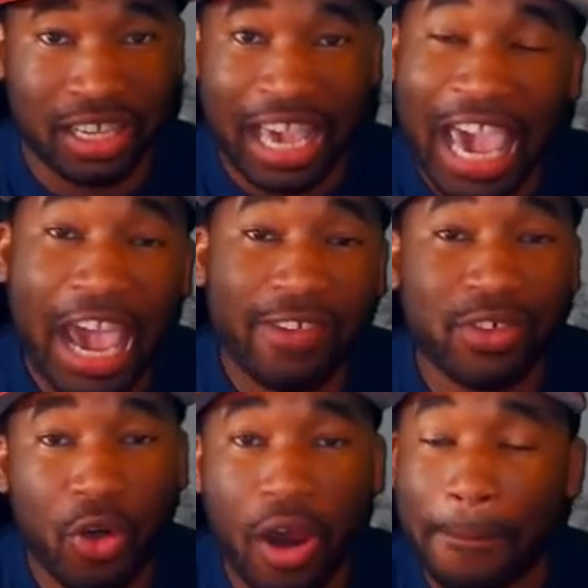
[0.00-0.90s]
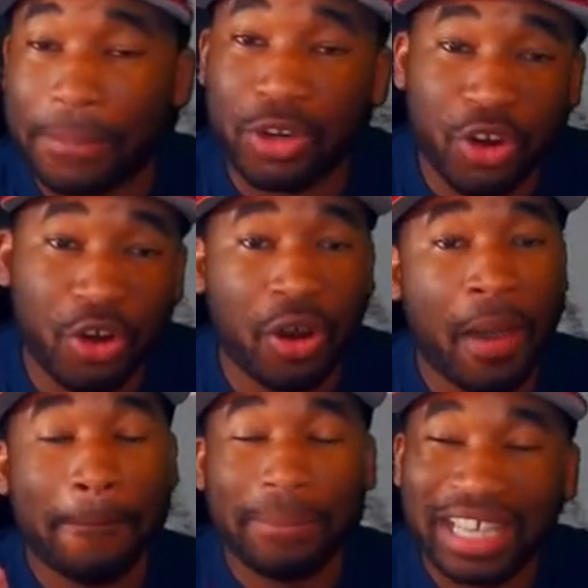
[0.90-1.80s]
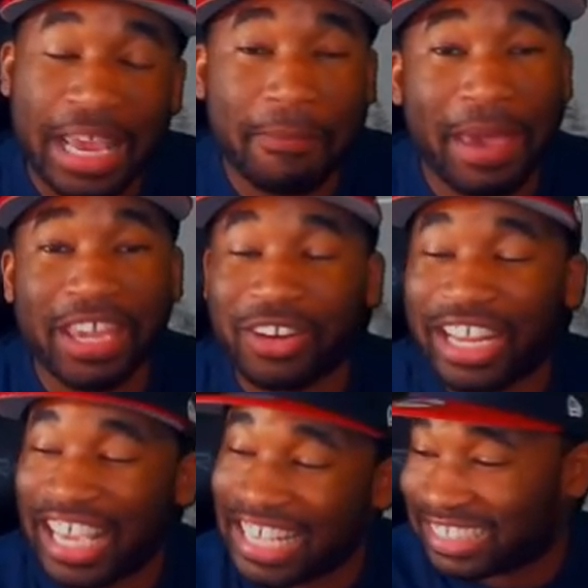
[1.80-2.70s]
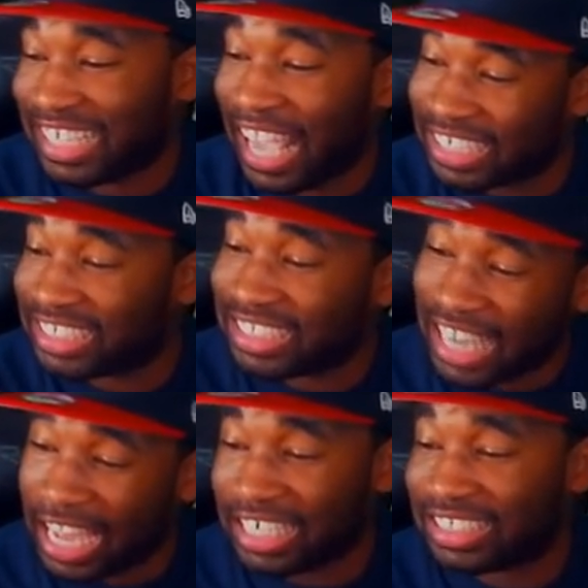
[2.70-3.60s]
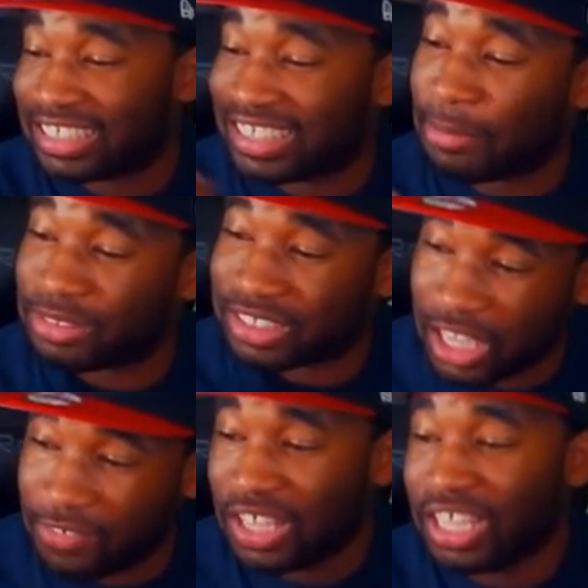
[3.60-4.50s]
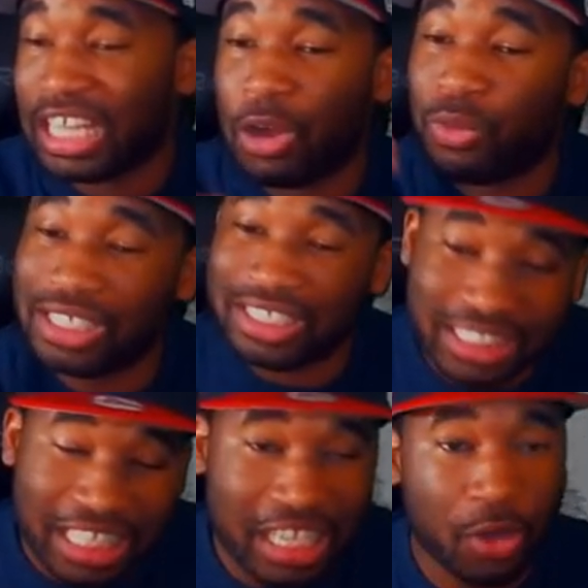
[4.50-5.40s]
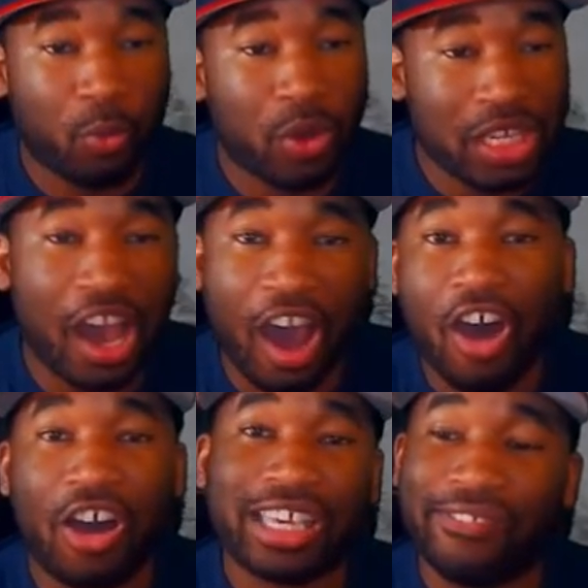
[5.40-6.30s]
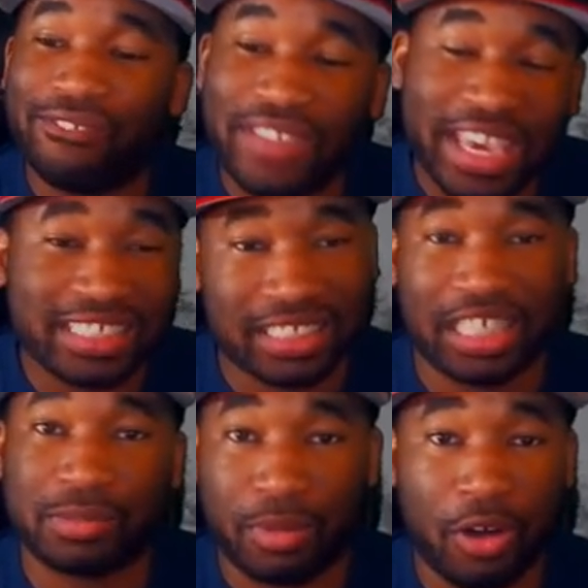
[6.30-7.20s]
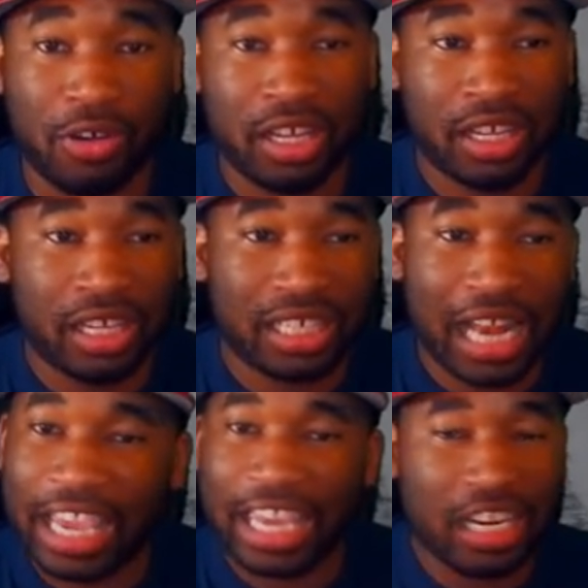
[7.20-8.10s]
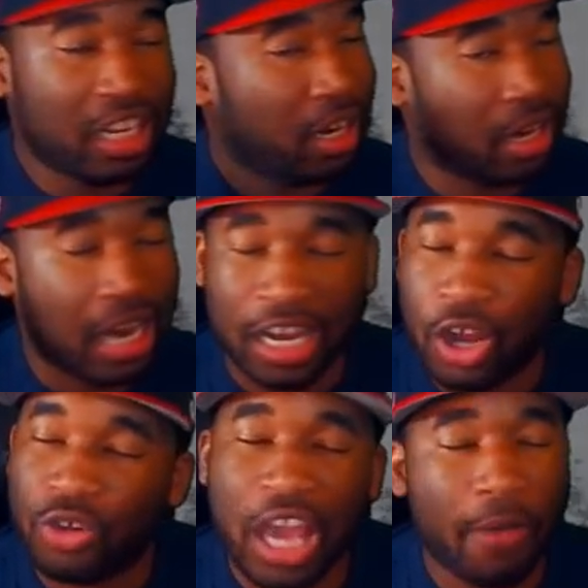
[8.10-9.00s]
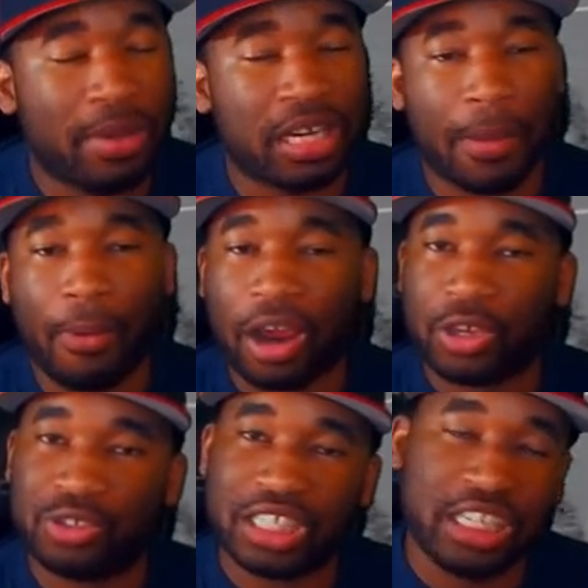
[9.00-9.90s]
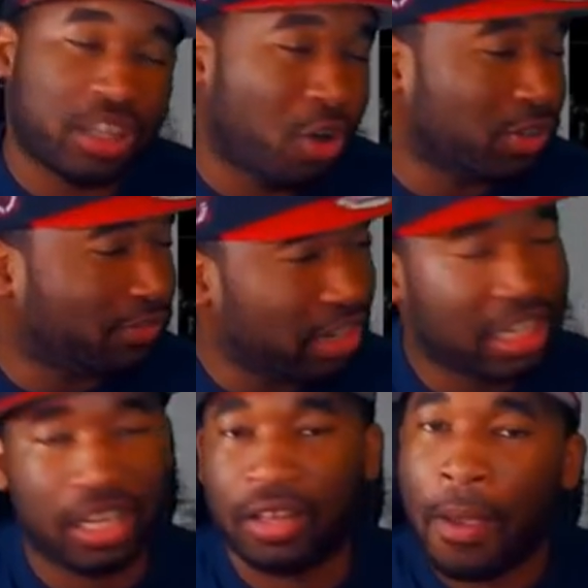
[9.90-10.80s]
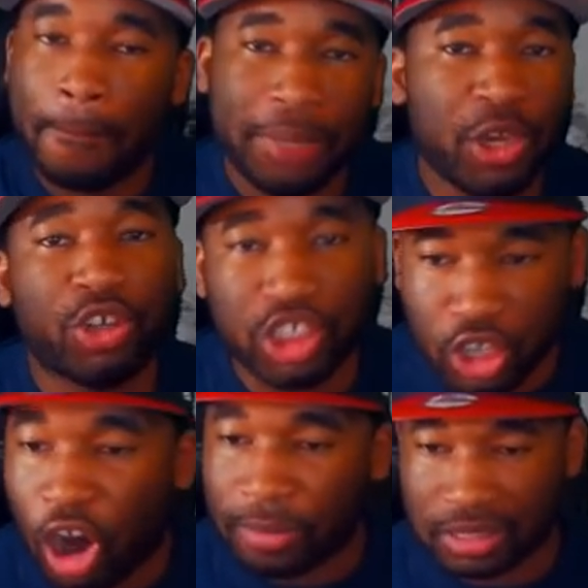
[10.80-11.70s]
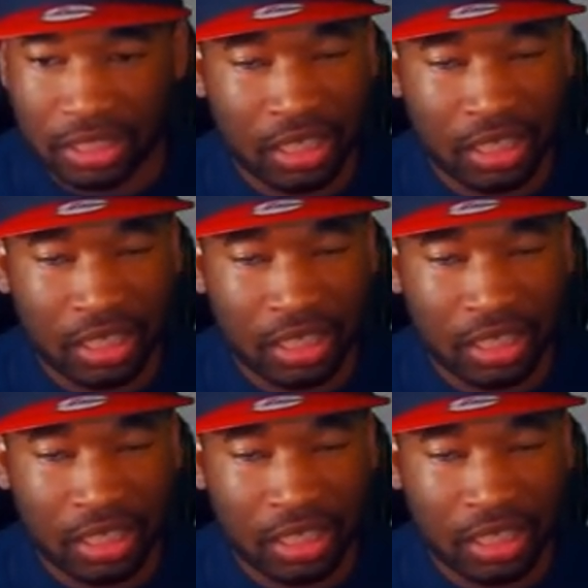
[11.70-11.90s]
Half court, pure playmaker hits that shot. This is the type of stuff that we see, and we all can fix this, bro. Like, and, and I know y'all been in the Park, you seen those freaking Pure Sharps.